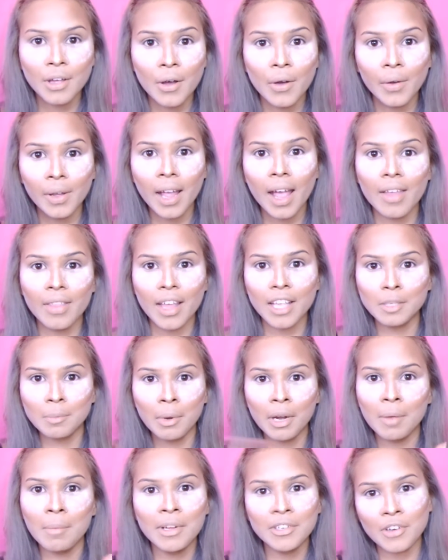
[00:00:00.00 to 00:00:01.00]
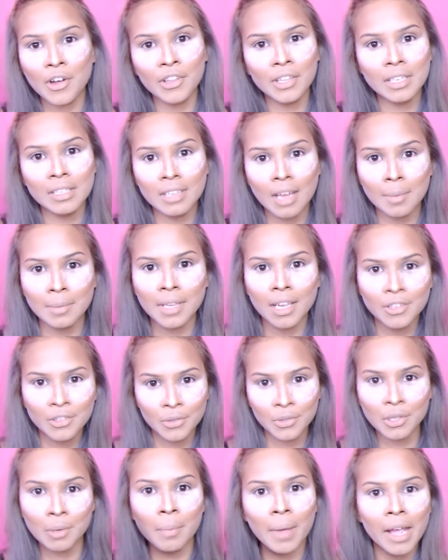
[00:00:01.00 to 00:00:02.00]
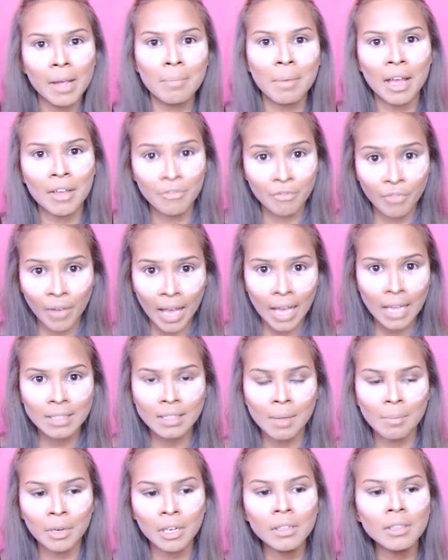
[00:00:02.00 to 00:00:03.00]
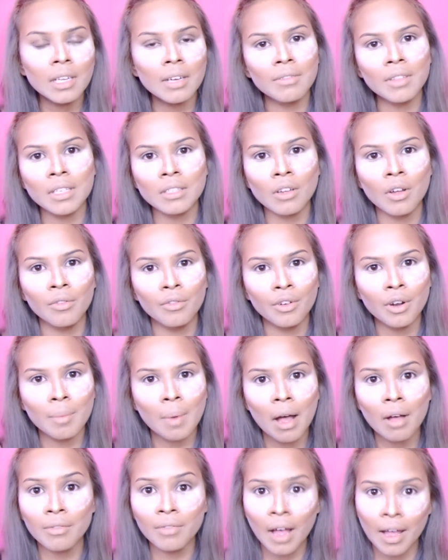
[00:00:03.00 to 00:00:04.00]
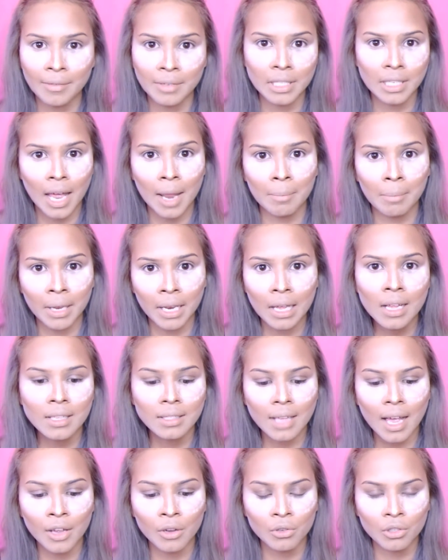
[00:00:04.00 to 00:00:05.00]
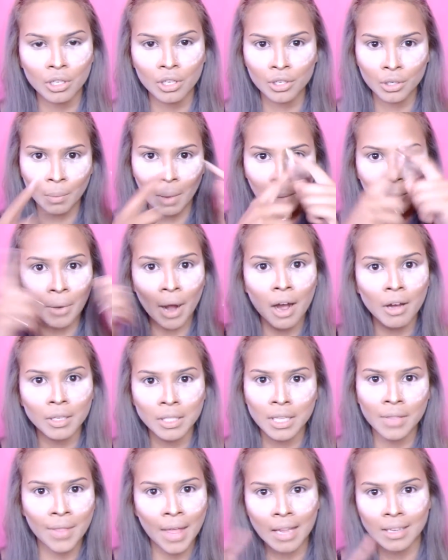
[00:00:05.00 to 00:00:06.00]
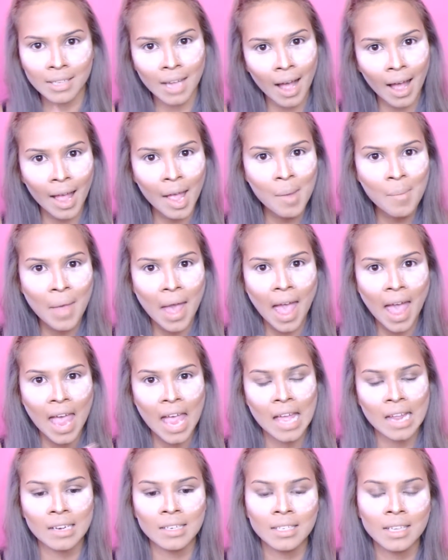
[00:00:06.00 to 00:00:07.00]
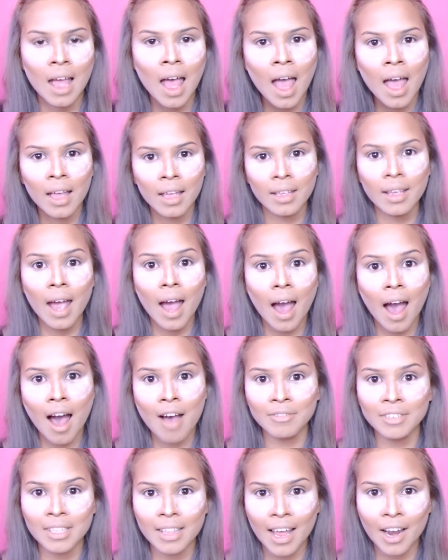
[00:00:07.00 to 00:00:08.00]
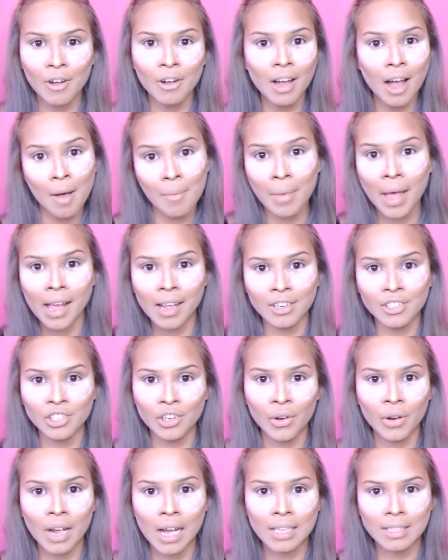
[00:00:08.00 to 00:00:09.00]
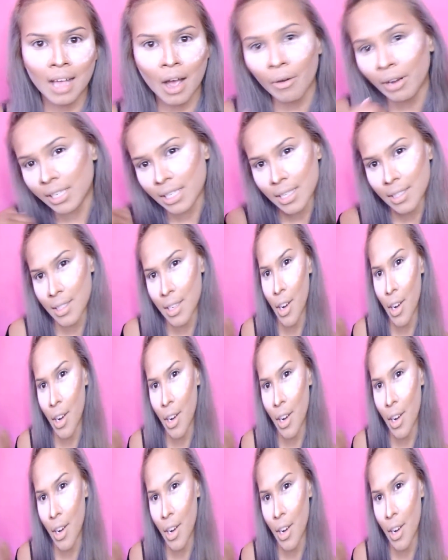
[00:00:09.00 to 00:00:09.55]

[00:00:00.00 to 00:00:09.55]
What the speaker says: yeah, that's pretty much all the steps I do to bake my face. I'm going to leave this on for about 5 to 10 minutes. I usually do my brows in that time, and yeah, after that I'll come back and show you guys how I dust it off.